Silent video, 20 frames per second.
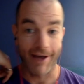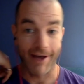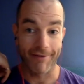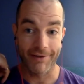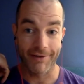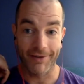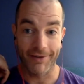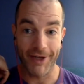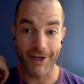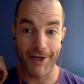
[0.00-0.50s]
a
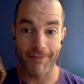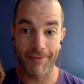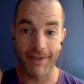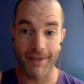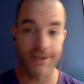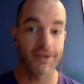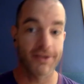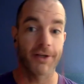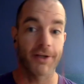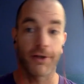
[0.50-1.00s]
team
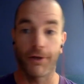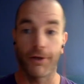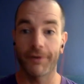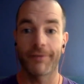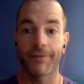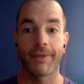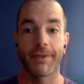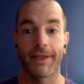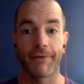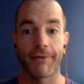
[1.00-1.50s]
that's still
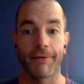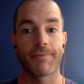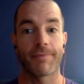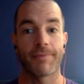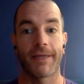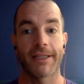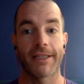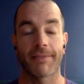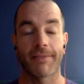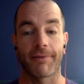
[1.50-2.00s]
ultimately
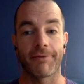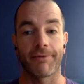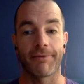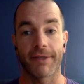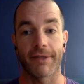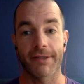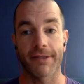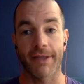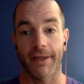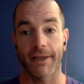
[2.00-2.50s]
responsible for
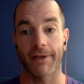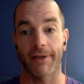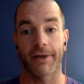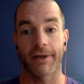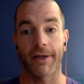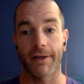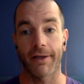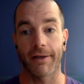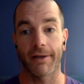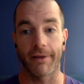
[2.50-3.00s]
this thing, they're
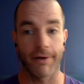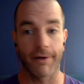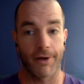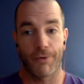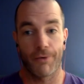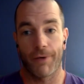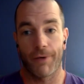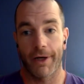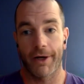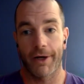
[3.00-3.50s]
gonna
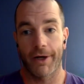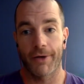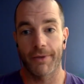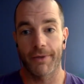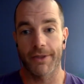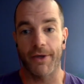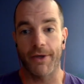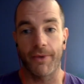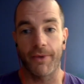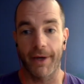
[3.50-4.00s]
want to know
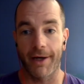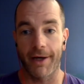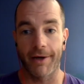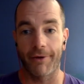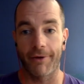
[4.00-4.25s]
what's going on.